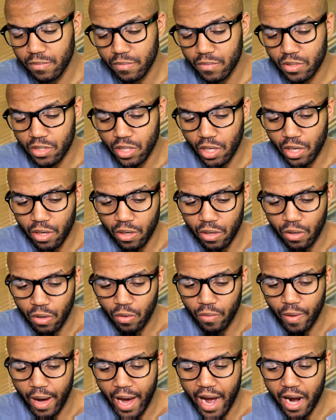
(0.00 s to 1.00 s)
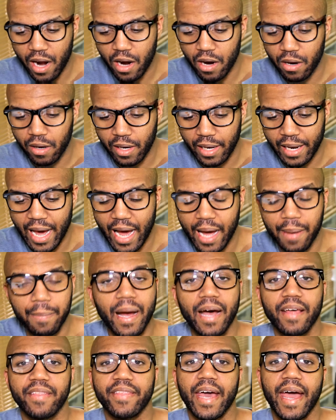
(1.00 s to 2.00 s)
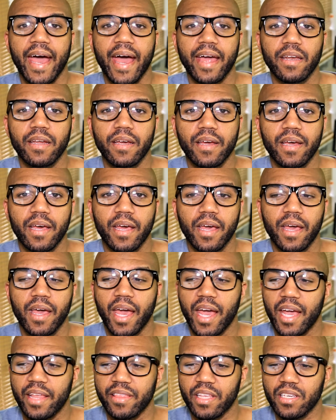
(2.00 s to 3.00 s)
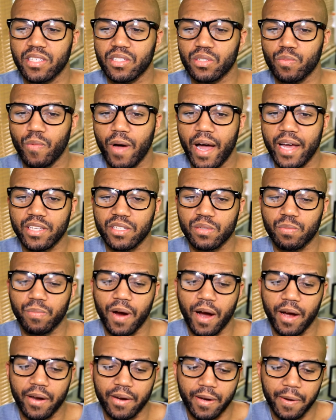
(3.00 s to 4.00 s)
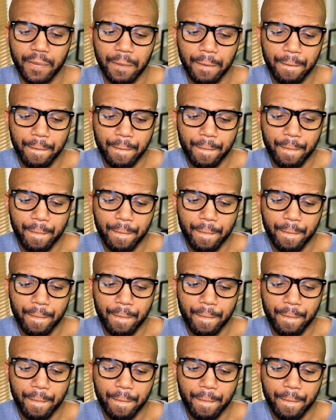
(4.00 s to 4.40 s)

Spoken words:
So I heard a lot about that. And this is why this brought up.